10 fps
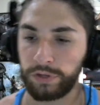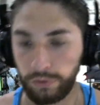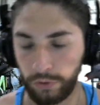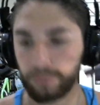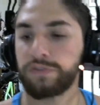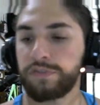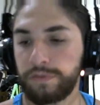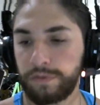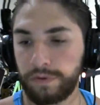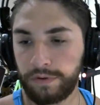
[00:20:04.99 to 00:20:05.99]

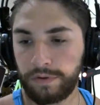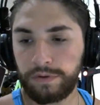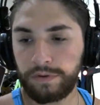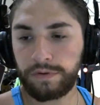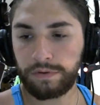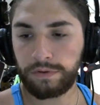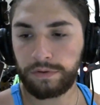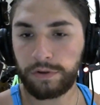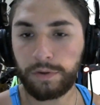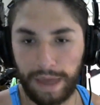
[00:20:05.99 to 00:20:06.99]
use
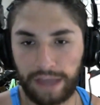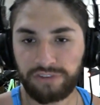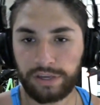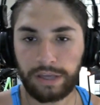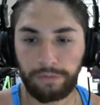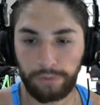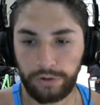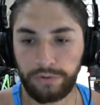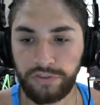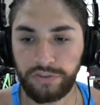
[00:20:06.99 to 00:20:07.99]
your magic, it
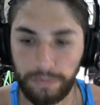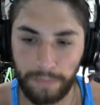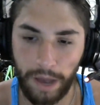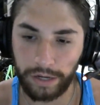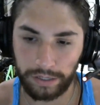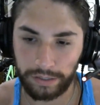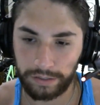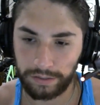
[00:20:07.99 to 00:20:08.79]
reduces your mana.